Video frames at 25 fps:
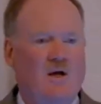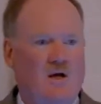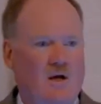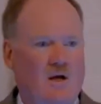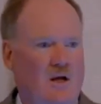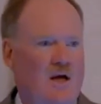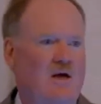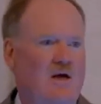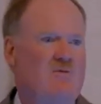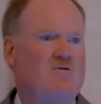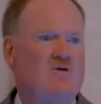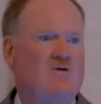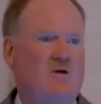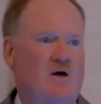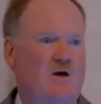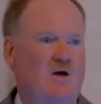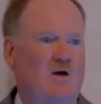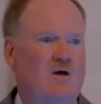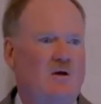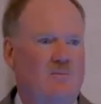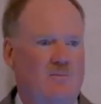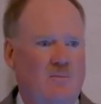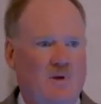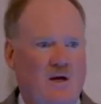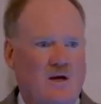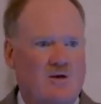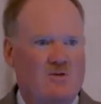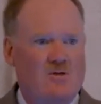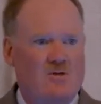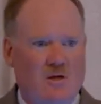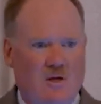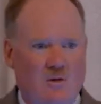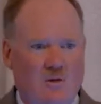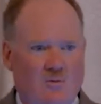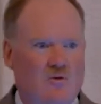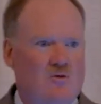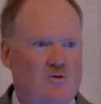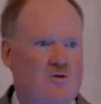lifestyle
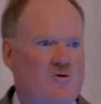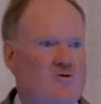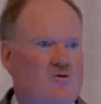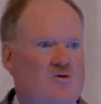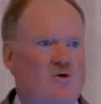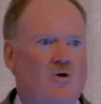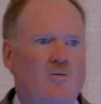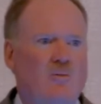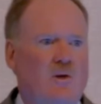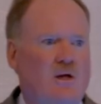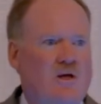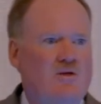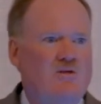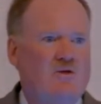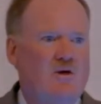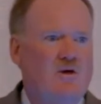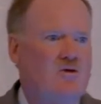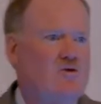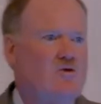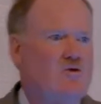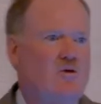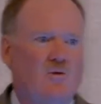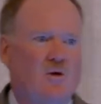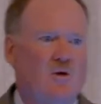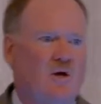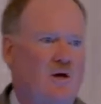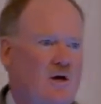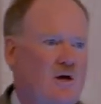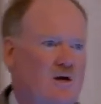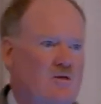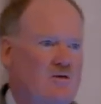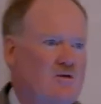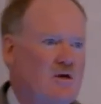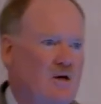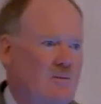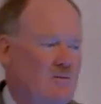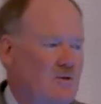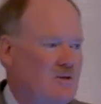complexity where there's so many things going on
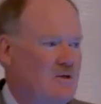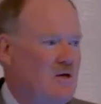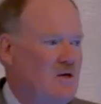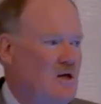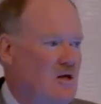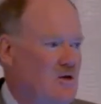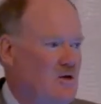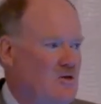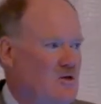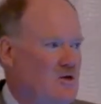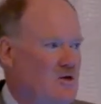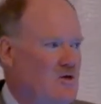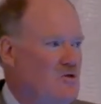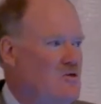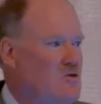simultaneously.